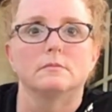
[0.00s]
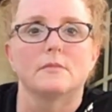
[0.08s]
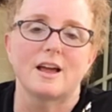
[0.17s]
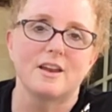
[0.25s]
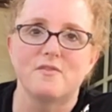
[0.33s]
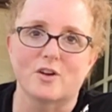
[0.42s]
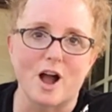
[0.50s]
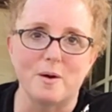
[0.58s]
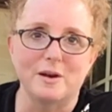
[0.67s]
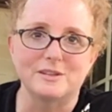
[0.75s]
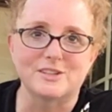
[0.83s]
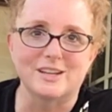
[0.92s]
I forgot
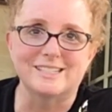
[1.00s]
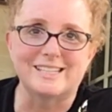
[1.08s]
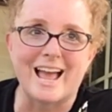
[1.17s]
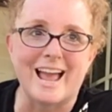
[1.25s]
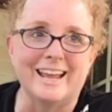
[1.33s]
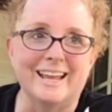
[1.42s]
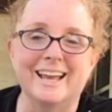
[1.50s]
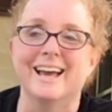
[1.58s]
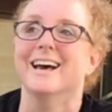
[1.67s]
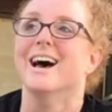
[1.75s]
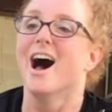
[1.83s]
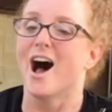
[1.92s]
what I was gonna say.
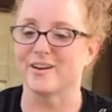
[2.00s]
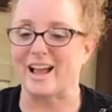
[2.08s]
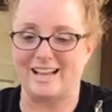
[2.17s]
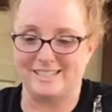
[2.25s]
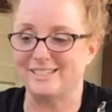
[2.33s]
Okay,